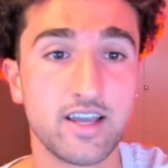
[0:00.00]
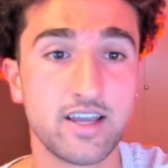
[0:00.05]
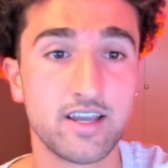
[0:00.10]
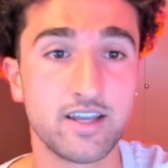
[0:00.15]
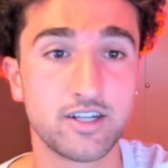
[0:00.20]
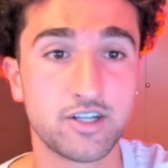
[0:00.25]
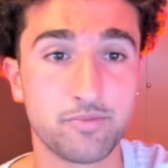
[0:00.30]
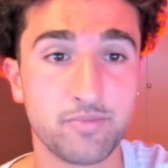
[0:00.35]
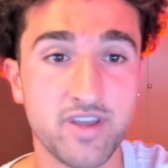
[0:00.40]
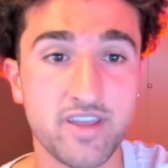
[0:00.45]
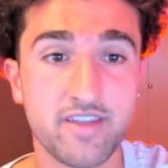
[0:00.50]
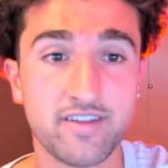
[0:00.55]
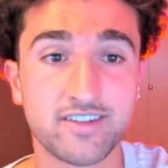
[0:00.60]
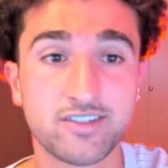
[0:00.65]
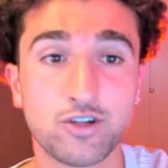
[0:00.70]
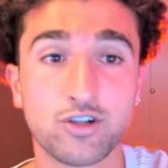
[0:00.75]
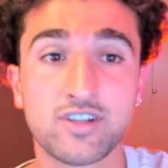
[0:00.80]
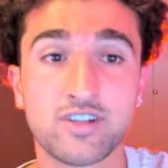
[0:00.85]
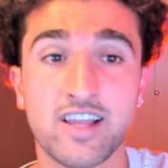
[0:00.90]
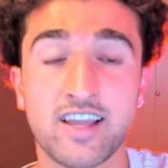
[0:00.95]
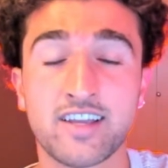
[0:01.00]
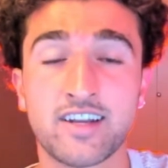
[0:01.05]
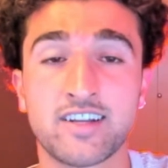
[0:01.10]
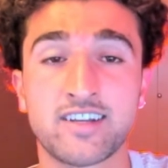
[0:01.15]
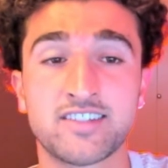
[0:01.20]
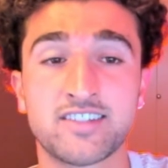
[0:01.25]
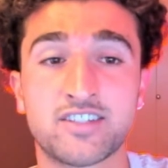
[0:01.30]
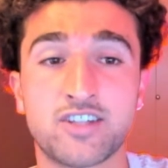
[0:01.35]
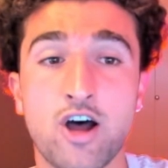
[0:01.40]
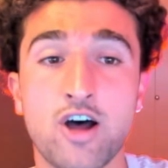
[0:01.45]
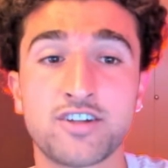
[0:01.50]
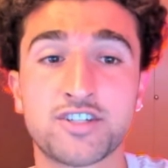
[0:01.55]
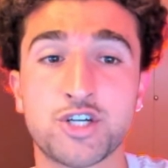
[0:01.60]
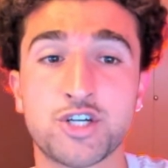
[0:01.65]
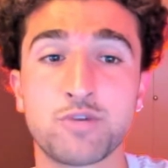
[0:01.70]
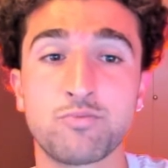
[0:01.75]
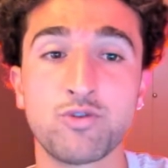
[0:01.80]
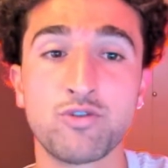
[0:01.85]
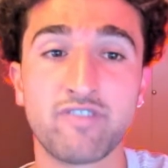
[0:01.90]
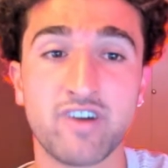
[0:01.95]
To me, this looked like an
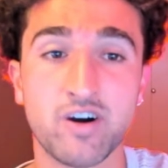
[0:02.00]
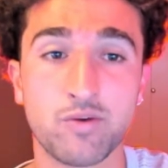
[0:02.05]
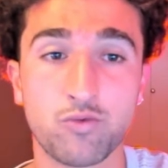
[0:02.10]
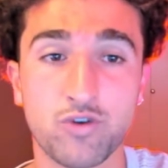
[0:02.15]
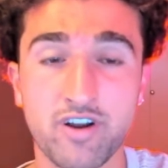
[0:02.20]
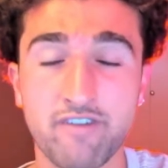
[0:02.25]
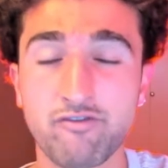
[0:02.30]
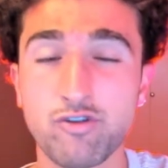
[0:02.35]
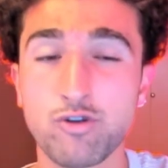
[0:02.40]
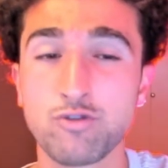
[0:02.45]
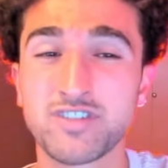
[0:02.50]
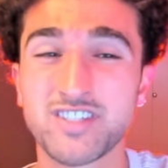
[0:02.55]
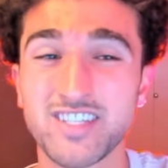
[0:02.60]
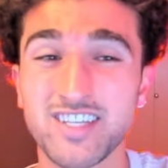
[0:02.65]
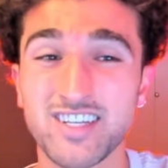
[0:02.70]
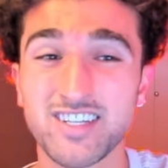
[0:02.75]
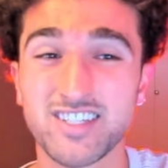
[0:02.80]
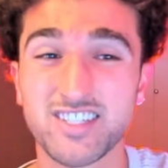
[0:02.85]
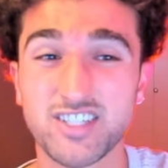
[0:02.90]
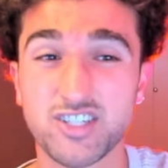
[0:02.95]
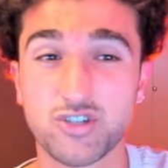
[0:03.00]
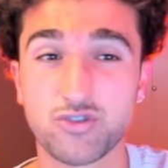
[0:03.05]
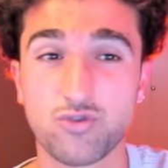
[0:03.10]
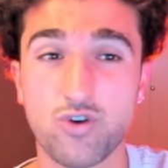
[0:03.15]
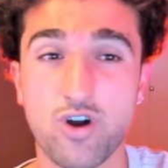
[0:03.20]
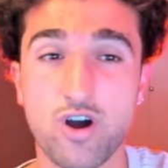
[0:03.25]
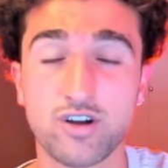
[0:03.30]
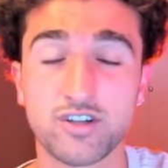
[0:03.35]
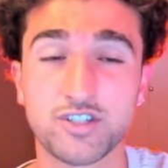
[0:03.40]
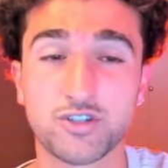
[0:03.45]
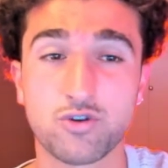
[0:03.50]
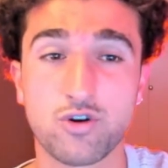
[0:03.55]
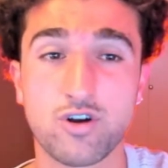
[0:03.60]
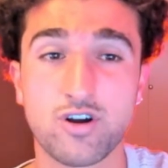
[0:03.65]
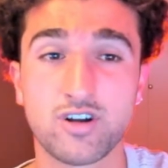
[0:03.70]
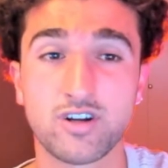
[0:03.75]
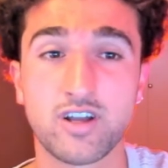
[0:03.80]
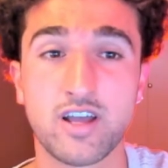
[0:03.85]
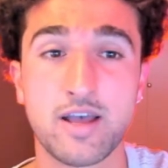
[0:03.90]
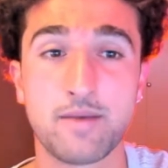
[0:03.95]
exhaustion move up. Whenever you see a strong
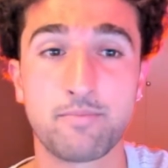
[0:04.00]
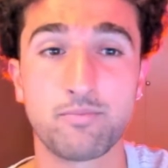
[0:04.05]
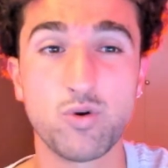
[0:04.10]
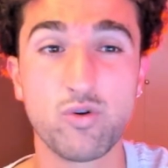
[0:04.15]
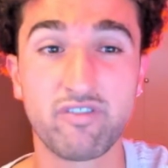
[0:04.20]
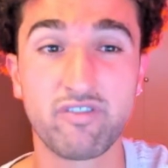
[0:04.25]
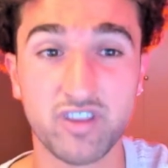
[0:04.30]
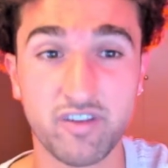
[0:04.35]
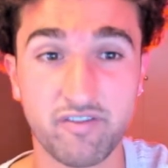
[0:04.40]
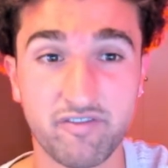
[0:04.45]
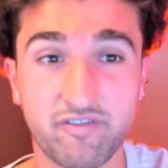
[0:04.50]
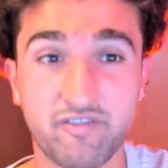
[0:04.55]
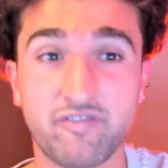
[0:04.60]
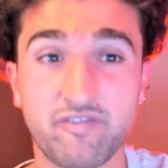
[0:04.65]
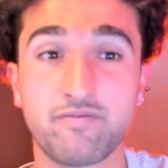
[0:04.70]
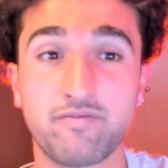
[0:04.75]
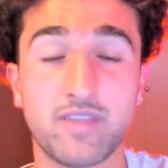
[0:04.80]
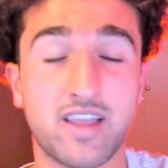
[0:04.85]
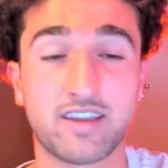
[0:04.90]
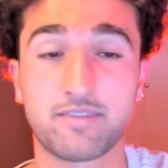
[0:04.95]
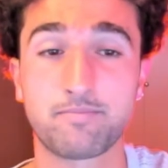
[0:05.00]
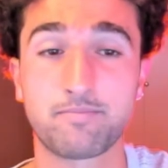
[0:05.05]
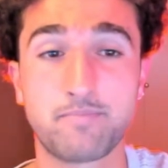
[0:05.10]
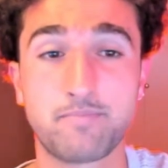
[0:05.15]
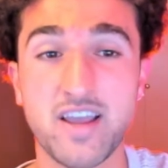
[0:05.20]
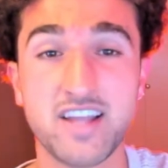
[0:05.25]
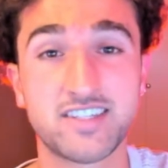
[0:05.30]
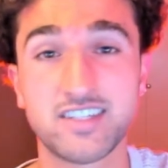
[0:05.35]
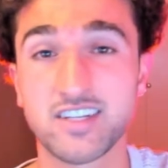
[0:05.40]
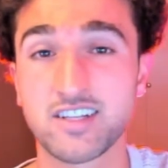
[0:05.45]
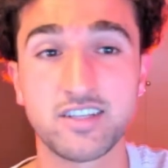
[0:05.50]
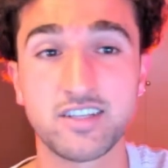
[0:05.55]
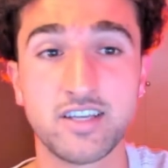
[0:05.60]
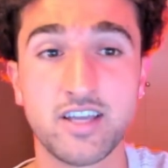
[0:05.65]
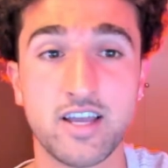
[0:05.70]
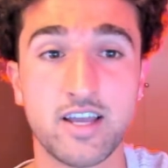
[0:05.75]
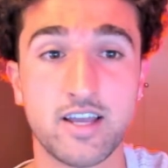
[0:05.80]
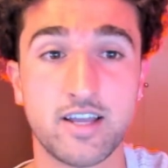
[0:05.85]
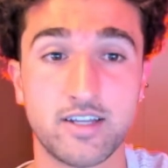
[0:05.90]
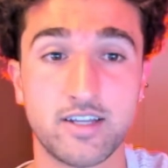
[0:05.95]
move in the, like, basically
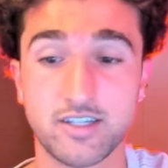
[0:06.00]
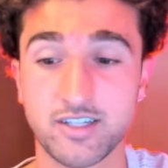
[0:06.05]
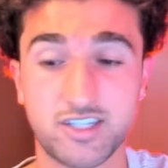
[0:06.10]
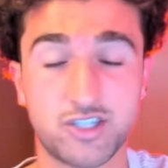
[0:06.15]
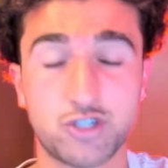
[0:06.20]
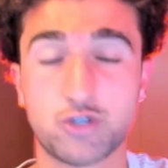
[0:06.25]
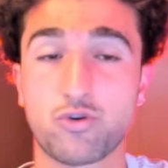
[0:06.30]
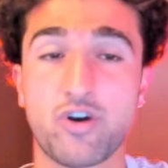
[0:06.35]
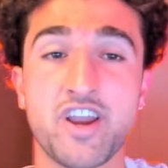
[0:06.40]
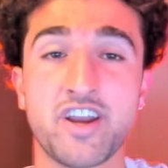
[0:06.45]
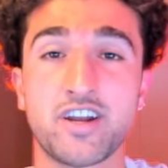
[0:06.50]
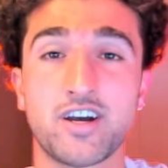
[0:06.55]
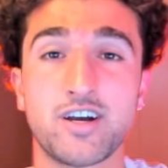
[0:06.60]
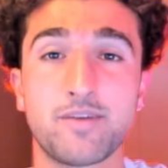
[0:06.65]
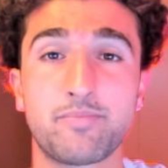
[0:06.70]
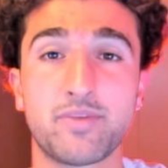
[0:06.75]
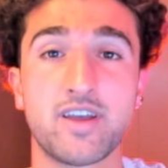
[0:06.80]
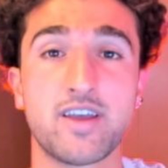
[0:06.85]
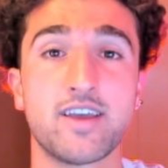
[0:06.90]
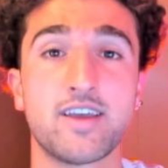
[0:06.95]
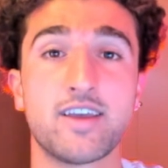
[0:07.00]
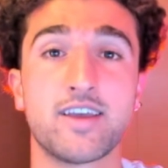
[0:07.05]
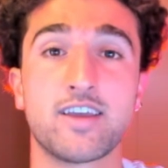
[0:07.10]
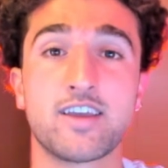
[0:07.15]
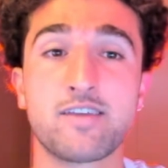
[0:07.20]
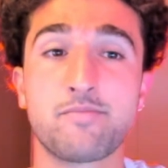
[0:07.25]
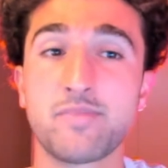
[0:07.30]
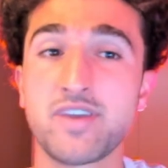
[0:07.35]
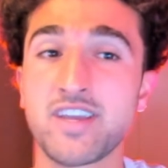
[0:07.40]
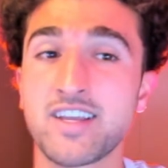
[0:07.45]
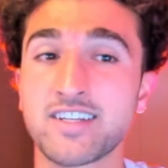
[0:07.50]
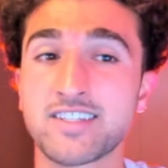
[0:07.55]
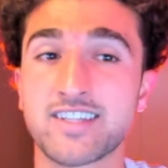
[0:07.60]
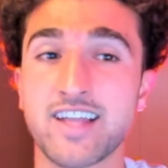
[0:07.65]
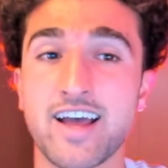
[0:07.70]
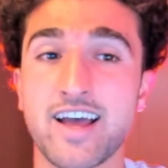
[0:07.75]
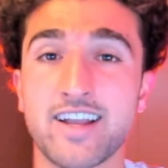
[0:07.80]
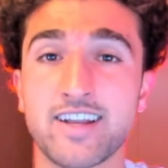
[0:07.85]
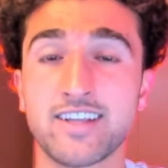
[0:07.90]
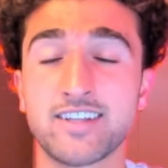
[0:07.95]
straight up, it means
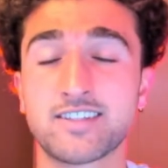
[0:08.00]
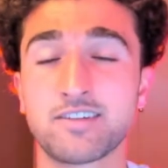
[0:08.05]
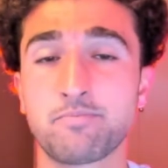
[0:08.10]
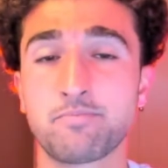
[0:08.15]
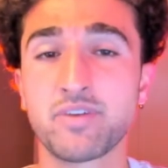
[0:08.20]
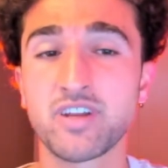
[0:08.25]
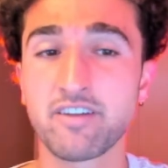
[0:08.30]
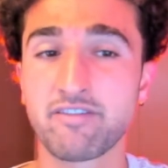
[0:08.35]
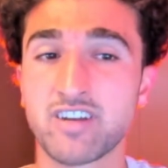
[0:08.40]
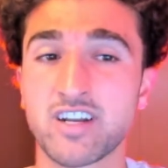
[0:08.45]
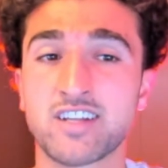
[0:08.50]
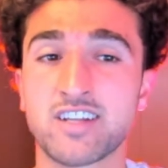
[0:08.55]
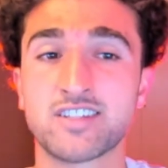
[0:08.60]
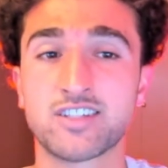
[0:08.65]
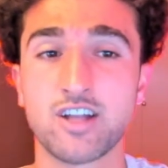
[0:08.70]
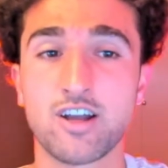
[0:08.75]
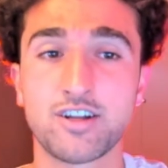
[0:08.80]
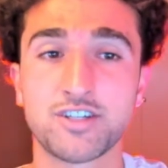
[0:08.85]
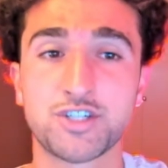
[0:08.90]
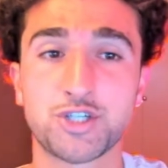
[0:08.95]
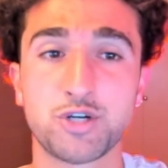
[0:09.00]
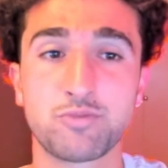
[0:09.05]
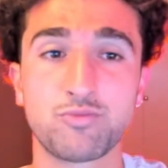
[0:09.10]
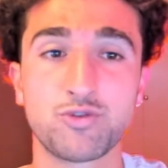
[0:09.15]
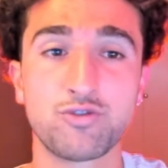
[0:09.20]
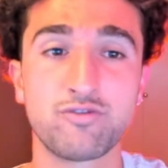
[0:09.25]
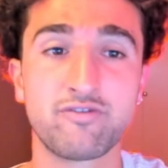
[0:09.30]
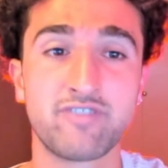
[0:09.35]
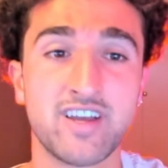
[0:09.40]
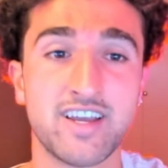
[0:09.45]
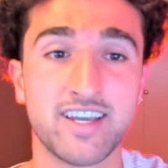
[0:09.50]
that it's a bit of an exhaustion move.